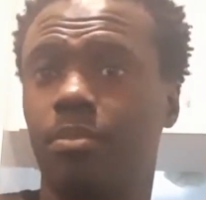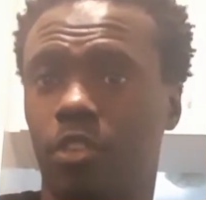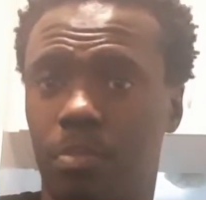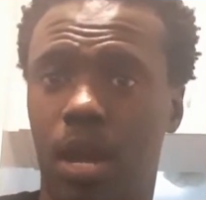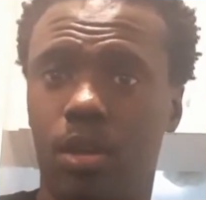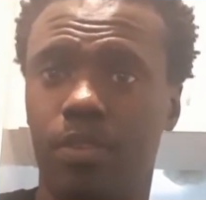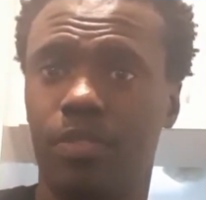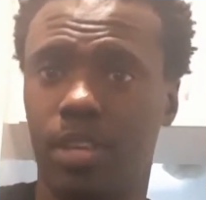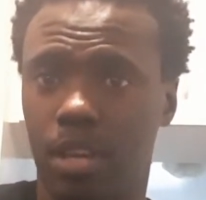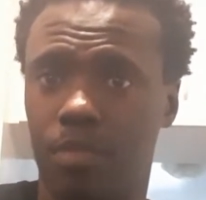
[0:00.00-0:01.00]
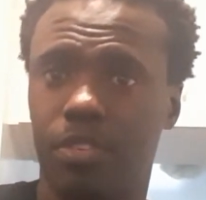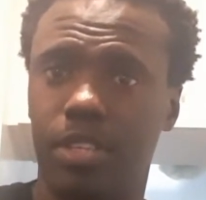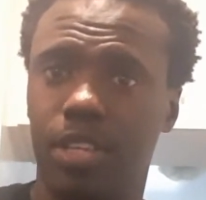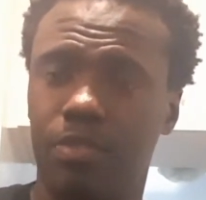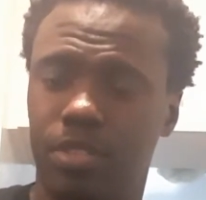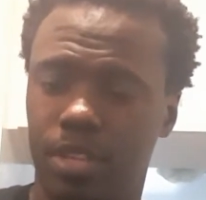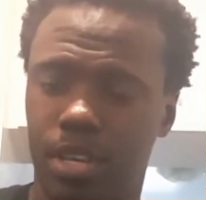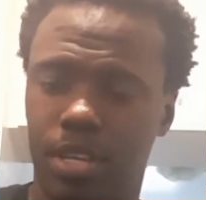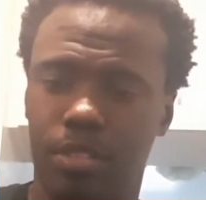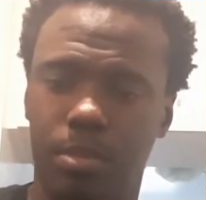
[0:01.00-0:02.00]
Does powerlifting, obviously lifts
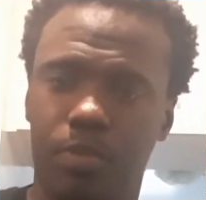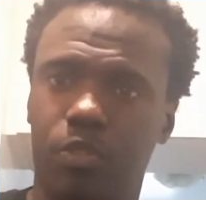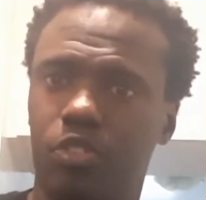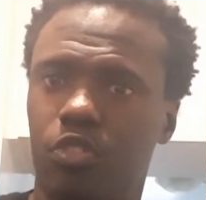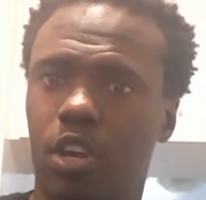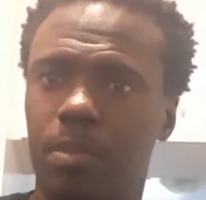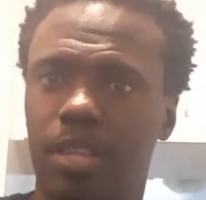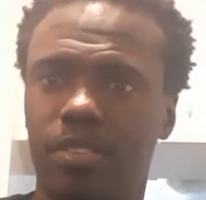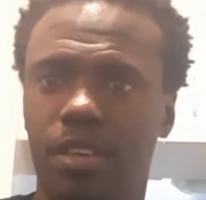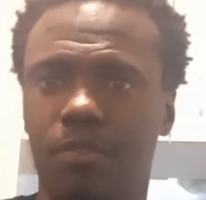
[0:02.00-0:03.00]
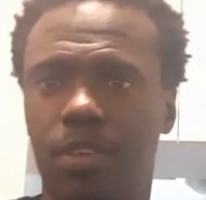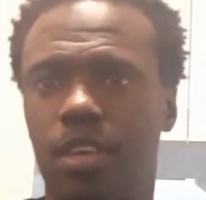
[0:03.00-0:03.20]
to build for a strongman stuff.